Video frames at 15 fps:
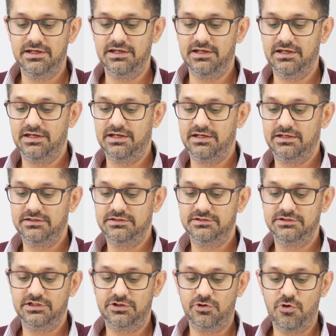
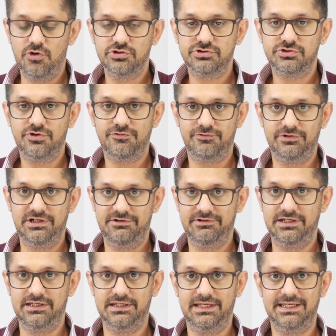The cost of
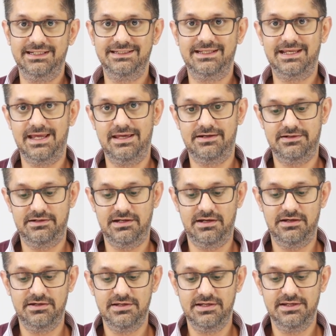living in
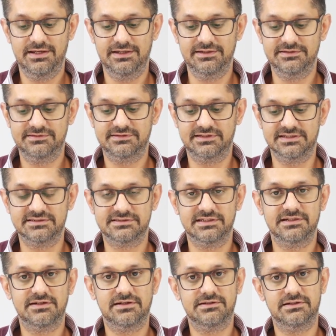Canada is
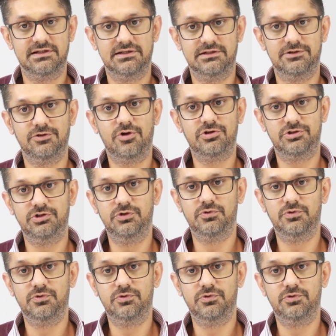considered a lot